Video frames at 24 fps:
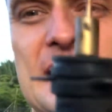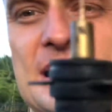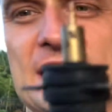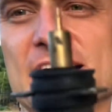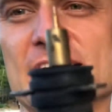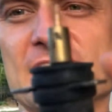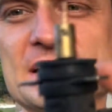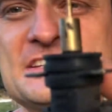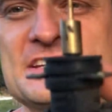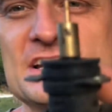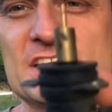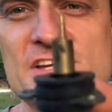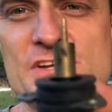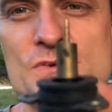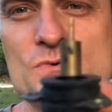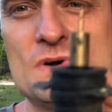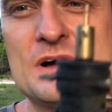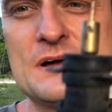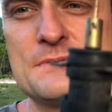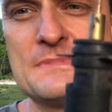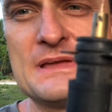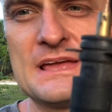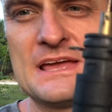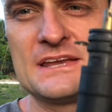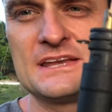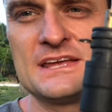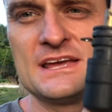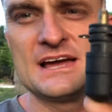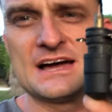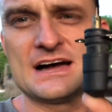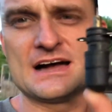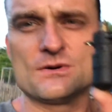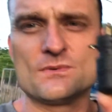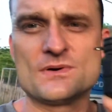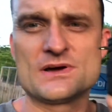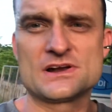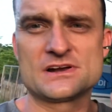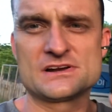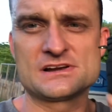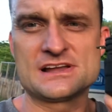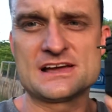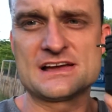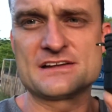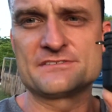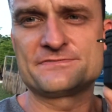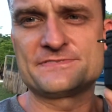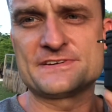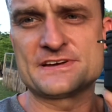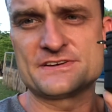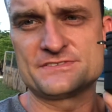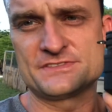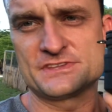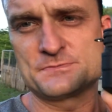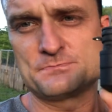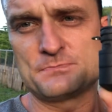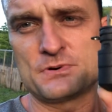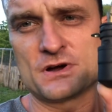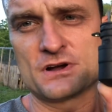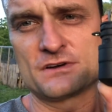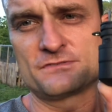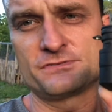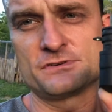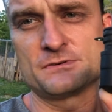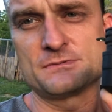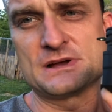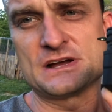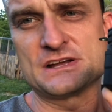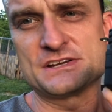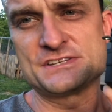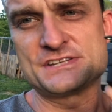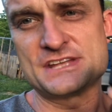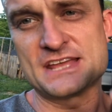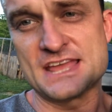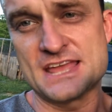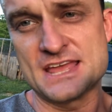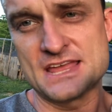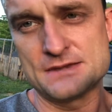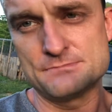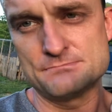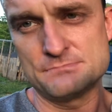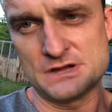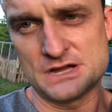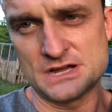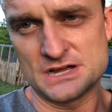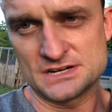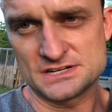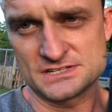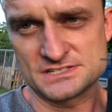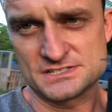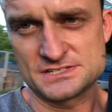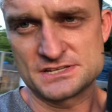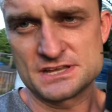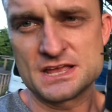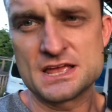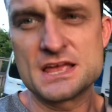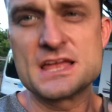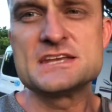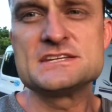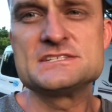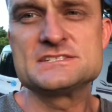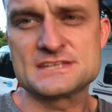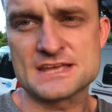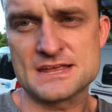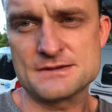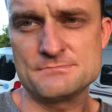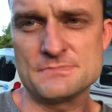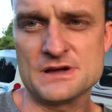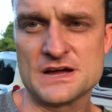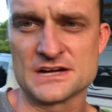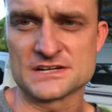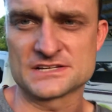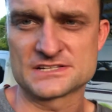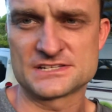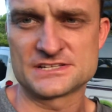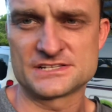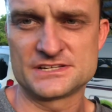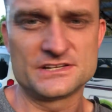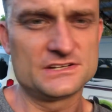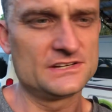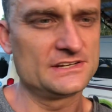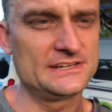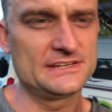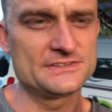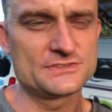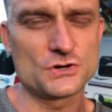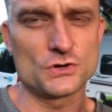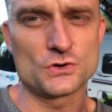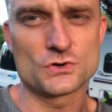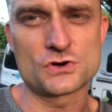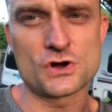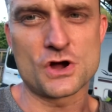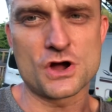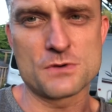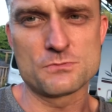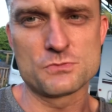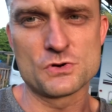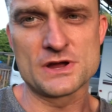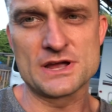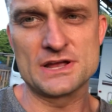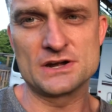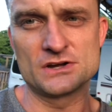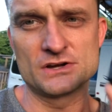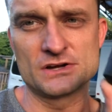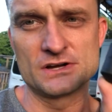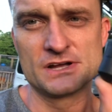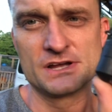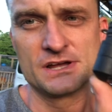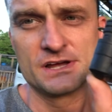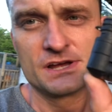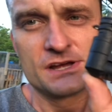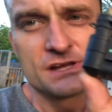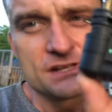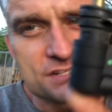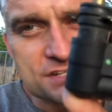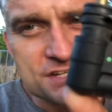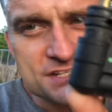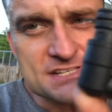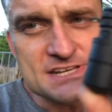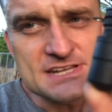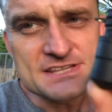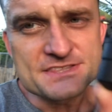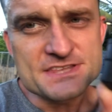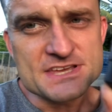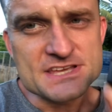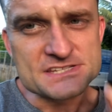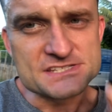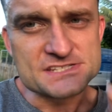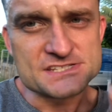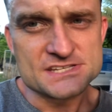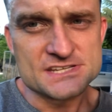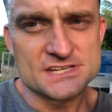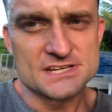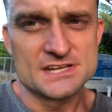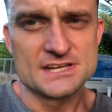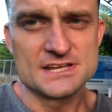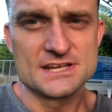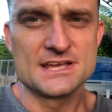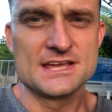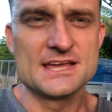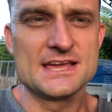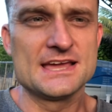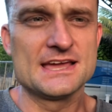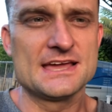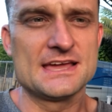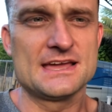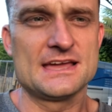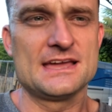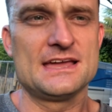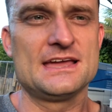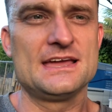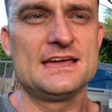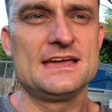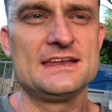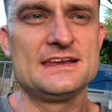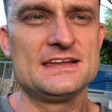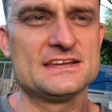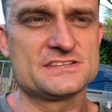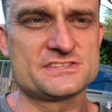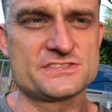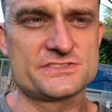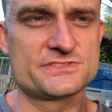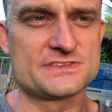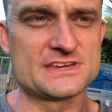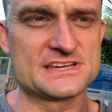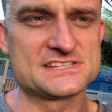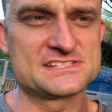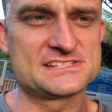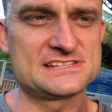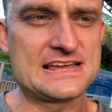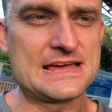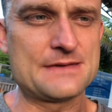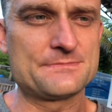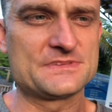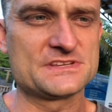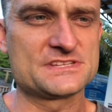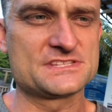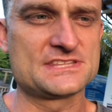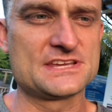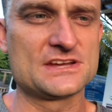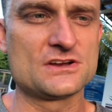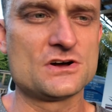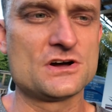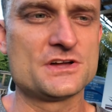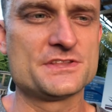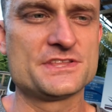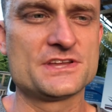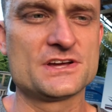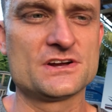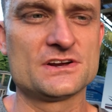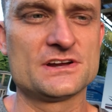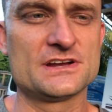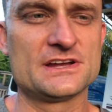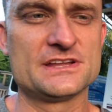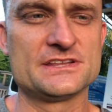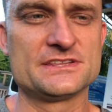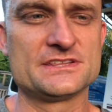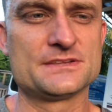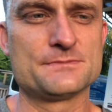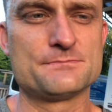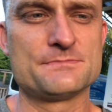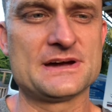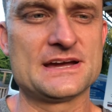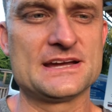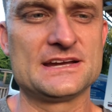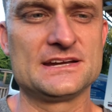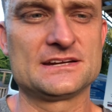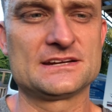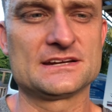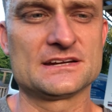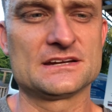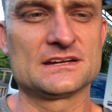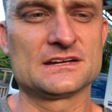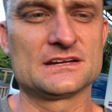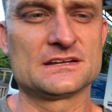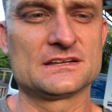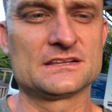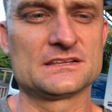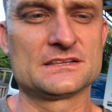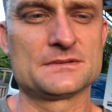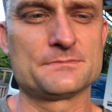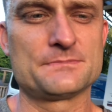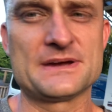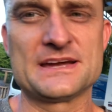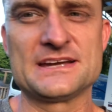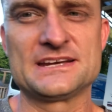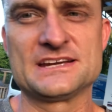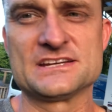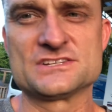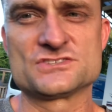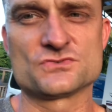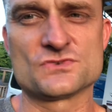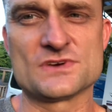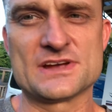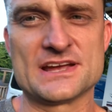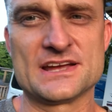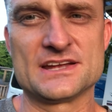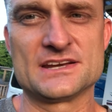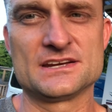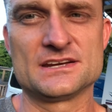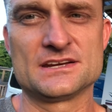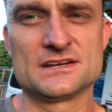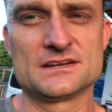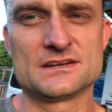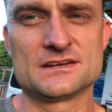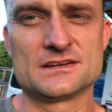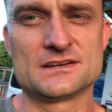I tell you what, man, I went online, found this part for about 10 bucks. 10 bucks. You don't need the whole carburetor, just need this. And I slapped this thing on there, and the bike has ran.